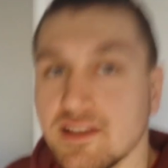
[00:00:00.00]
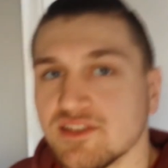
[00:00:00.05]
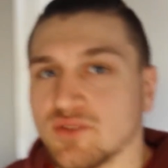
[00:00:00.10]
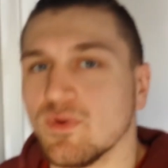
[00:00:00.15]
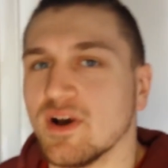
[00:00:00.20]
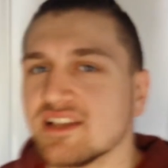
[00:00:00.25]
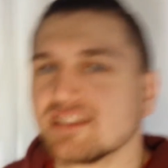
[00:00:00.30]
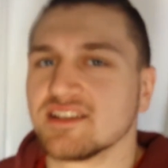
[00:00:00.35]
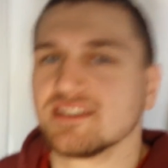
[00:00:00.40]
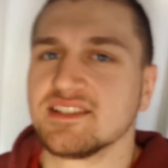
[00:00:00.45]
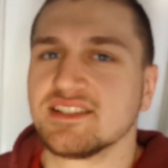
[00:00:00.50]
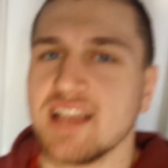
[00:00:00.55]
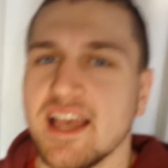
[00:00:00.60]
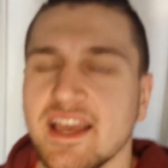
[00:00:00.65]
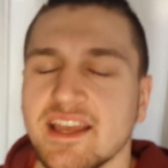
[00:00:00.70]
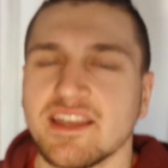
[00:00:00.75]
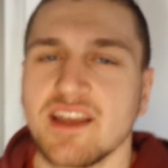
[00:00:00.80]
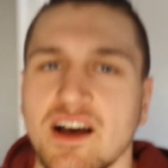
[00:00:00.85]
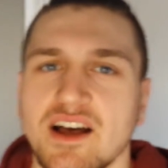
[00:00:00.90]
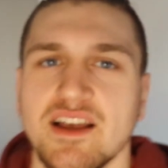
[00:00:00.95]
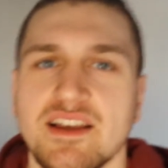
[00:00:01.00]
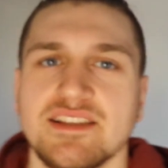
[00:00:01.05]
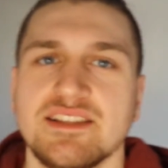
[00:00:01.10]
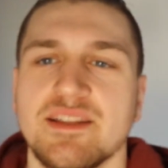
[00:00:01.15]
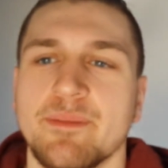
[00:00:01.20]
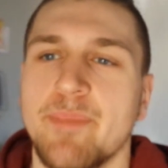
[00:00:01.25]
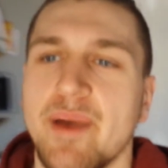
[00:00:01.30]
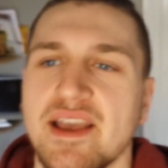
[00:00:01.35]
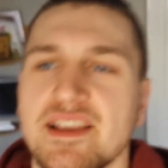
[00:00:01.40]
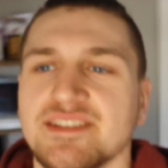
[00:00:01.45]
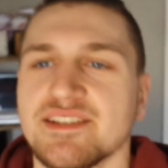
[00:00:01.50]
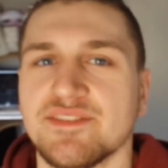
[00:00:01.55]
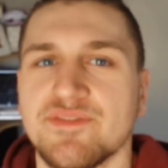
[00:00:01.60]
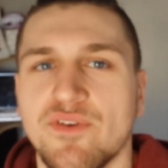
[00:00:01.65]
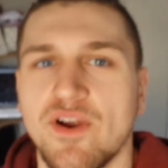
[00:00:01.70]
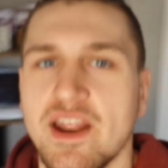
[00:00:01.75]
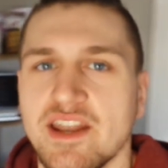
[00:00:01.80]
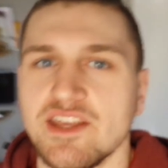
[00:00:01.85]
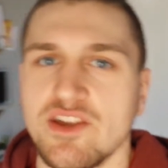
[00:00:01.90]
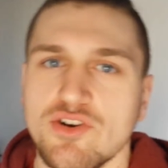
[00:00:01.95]
So as I said guys, the
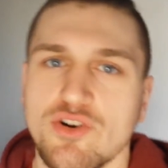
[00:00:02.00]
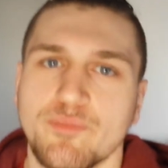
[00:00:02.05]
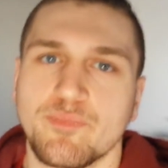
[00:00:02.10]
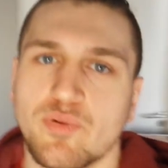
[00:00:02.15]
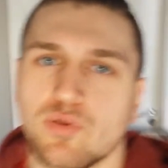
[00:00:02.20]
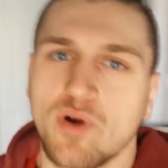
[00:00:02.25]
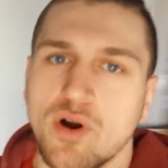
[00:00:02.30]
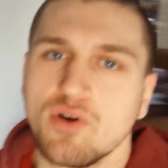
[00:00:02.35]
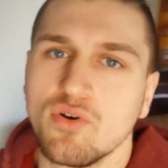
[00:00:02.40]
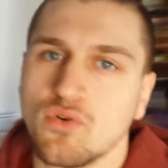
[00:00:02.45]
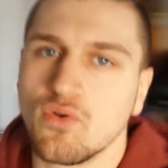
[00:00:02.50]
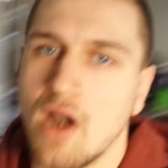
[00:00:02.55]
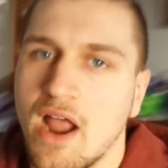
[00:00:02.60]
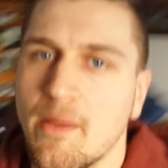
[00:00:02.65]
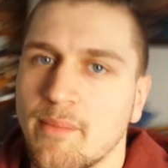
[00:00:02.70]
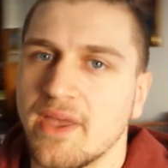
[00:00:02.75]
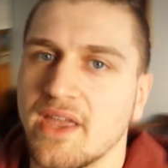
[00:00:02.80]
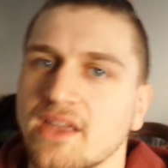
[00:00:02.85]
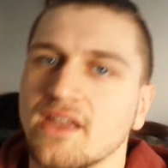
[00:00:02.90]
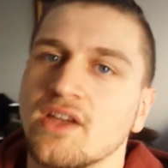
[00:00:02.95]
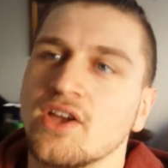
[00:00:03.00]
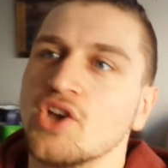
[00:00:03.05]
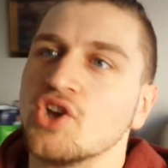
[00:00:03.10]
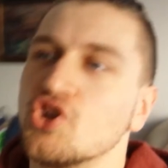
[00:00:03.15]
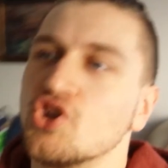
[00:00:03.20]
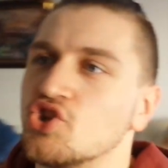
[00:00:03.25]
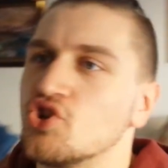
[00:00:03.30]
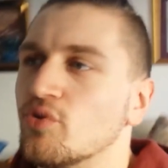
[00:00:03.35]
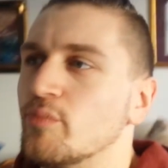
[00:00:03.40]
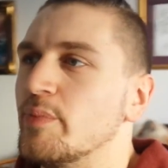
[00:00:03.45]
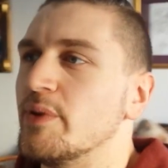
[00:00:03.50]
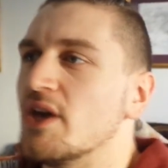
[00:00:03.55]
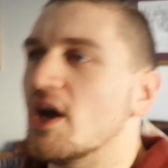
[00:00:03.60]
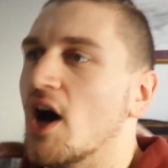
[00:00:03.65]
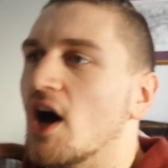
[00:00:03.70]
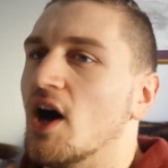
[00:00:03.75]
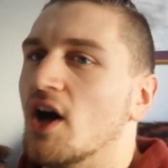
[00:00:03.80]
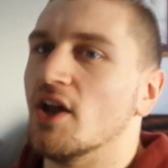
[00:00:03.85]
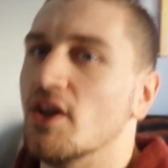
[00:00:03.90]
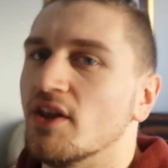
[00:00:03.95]
basis for any good programming should
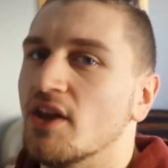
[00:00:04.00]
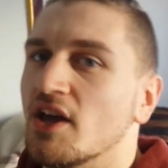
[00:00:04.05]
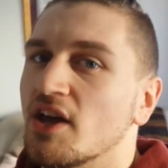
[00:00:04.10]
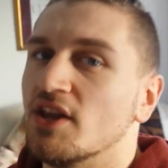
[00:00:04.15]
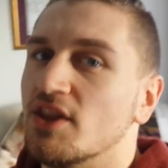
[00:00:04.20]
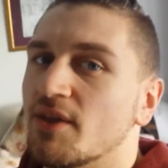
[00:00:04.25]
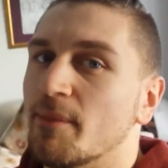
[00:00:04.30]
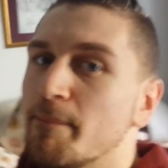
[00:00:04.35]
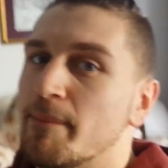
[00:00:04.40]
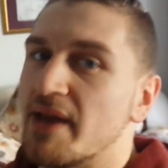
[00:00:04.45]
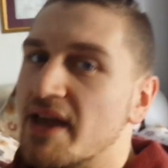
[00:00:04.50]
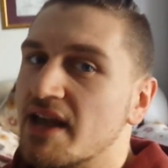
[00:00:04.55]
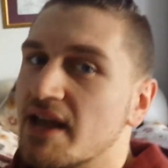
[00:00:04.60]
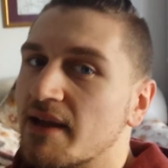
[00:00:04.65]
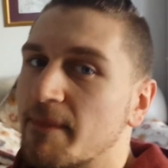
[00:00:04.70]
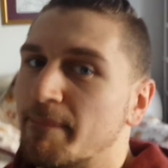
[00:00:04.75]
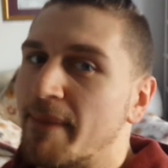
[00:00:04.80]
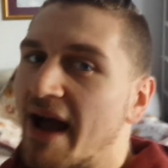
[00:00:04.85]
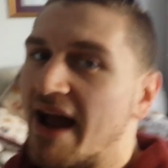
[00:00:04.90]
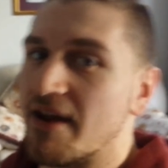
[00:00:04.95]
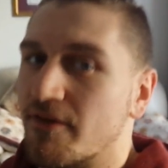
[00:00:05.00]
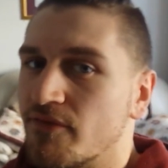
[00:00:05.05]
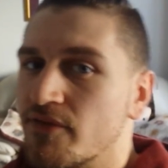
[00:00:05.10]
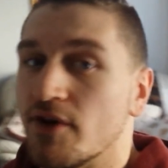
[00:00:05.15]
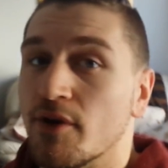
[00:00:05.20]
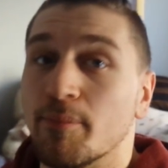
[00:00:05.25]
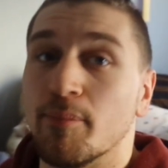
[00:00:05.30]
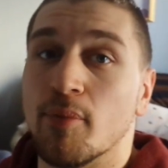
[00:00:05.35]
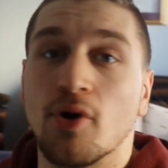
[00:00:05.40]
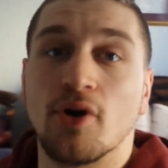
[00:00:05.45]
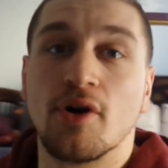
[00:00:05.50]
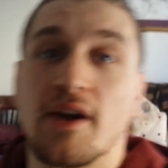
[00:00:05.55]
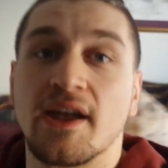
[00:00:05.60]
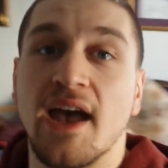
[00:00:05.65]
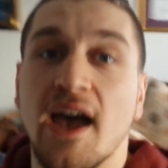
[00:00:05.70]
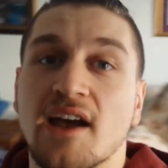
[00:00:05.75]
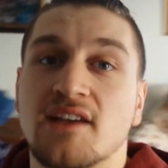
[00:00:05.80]
be on the big bang for your buck